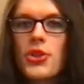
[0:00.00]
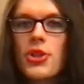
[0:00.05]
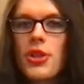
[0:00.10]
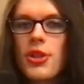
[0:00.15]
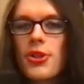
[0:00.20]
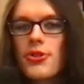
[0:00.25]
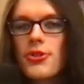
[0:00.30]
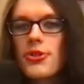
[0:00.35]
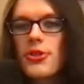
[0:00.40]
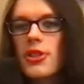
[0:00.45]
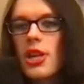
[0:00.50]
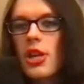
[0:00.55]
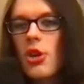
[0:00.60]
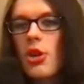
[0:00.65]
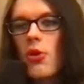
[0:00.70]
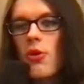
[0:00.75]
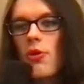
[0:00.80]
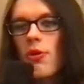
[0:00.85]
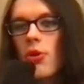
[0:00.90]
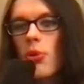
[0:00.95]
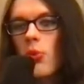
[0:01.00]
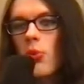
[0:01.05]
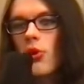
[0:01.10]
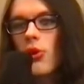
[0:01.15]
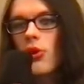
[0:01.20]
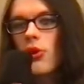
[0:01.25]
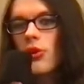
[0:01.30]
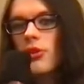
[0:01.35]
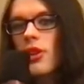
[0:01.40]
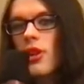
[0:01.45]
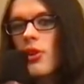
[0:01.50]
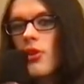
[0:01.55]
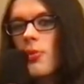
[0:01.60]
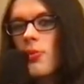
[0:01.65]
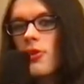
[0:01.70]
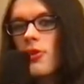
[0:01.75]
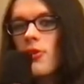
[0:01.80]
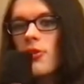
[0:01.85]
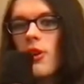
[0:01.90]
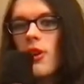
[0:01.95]
doesn't take over the world. I hope
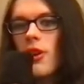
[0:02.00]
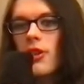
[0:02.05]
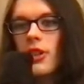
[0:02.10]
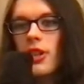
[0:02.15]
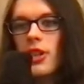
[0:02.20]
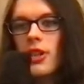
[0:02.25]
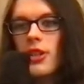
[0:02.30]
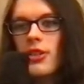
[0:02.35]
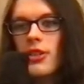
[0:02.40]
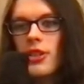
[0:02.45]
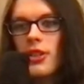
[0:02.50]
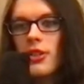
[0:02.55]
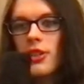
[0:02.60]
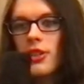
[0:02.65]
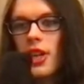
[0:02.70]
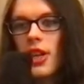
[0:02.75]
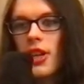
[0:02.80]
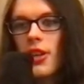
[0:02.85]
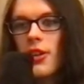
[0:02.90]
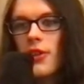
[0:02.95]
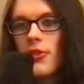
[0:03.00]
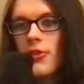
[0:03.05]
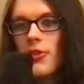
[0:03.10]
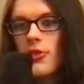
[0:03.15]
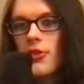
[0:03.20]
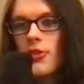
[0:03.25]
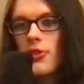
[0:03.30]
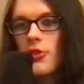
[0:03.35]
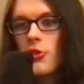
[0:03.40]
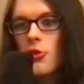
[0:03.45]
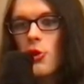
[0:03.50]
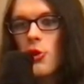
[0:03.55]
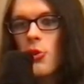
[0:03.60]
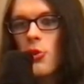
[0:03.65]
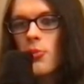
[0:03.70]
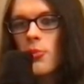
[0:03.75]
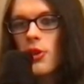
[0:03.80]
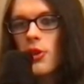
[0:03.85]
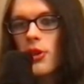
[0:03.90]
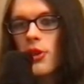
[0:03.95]
it's not like Nick Land's
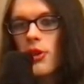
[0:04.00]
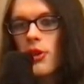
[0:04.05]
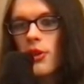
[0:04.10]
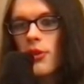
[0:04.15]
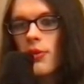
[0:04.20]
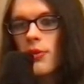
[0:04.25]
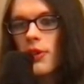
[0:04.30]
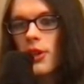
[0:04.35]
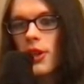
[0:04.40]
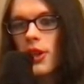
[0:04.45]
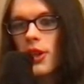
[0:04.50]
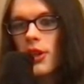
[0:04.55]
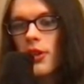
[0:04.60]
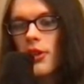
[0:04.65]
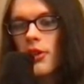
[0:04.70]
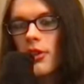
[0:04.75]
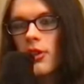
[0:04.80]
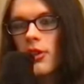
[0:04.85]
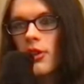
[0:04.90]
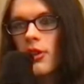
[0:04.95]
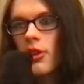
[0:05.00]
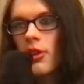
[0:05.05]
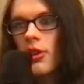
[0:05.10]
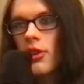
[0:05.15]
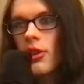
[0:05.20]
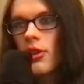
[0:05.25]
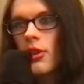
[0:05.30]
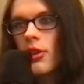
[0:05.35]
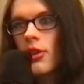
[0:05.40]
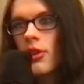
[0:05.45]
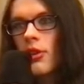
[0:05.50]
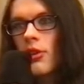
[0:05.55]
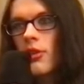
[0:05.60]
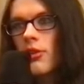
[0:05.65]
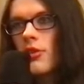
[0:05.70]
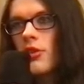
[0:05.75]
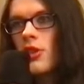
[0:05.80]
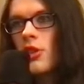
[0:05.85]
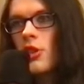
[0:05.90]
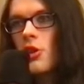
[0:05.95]
dystopia of like
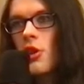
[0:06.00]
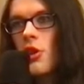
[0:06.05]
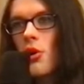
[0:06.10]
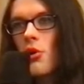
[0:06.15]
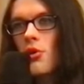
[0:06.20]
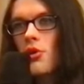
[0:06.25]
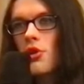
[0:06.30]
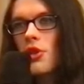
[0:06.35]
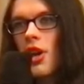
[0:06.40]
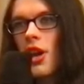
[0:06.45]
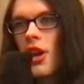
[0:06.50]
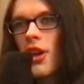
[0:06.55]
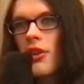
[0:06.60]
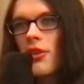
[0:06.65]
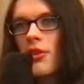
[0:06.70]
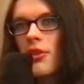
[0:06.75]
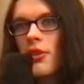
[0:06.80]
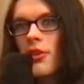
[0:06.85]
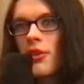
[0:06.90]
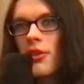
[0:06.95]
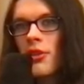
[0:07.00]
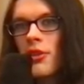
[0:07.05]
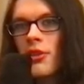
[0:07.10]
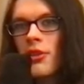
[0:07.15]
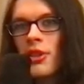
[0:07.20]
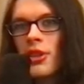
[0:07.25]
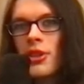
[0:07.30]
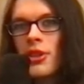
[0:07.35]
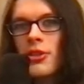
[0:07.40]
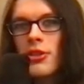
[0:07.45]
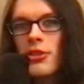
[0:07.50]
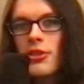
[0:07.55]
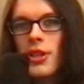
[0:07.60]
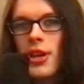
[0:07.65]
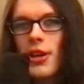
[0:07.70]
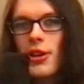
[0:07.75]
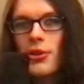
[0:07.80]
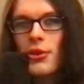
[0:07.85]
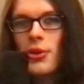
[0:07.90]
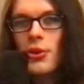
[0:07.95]
Neo China and the
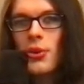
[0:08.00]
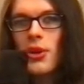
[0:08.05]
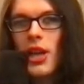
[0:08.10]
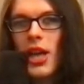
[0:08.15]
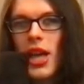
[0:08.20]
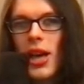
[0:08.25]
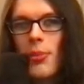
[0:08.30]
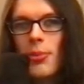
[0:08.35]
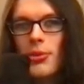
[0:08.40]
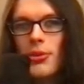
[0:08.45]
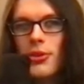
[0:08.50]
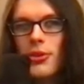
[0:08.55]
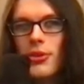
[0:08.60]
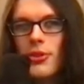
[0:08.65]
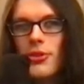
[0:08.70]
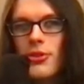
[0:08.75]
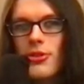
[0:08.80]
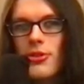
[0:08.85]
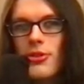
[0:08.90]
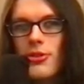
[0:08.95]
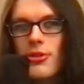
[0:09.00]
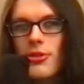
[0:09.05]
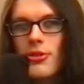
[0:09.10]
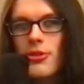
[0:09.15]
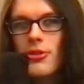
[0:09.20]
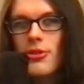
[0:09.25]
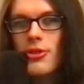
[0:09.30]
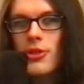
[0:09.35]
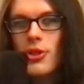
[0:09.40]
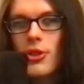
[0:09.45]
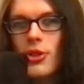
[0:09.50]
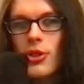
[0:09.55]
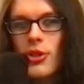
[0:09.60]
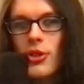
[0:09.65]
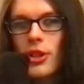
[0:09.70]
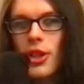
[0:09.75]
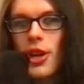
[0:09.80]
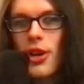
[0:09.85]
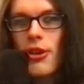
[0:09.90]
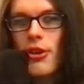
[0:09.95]
techno capitalist
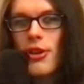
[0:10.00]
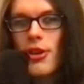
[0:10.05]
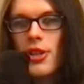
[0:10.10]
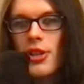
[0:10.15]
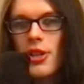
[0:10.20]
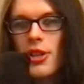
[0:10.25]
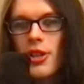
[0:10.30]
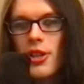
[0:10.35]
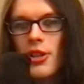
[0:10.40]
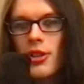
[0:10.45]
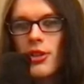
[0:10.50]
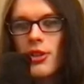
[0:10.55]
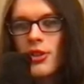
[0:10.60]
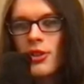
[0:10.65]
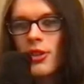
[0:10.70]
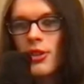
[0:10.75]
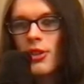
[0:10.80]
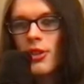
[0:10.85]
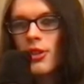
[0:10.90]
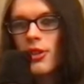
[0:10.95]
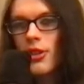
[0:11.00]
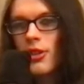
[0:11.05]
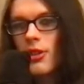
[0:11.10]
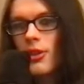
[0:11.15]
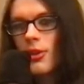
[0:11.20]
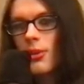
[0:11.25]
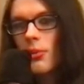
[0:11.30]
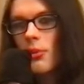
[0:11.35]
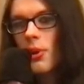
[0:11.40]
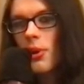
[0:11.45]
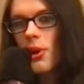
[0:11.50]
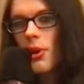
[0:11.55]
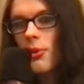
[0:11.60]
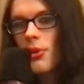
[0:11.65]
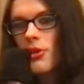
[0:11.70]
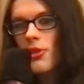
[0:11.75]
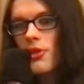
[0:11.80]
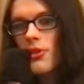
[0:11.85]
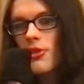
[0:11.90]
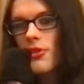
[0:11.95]
singularity where we're
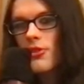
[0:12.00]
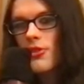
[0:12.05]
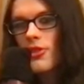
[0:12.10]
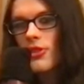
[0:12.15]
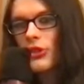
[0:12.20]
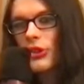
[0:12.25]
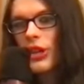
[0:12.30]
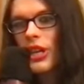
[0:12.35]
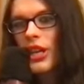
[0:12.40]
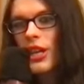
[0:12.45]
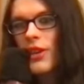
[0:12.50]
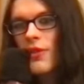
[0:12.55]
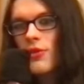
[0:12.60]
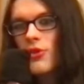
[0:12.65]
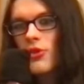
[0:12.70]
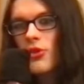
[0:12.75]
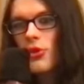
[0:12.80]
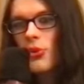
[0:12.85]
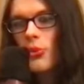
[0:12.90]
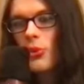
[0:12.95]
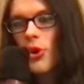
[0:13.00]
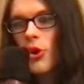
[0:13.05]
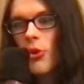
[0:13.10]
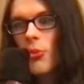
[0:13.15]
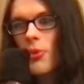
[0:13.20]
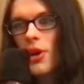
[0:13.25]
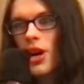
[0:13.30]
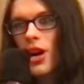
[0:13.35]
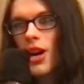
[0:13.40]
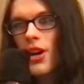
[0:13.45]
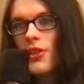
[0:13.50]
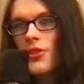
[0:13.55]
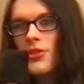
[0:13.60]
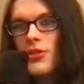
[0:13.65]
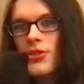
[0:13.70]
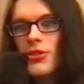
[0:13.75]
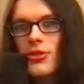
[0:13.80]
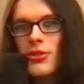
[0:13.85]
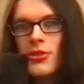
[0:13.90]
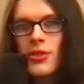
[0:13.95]
just slaves to
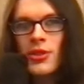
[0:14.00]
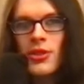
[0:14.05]
robots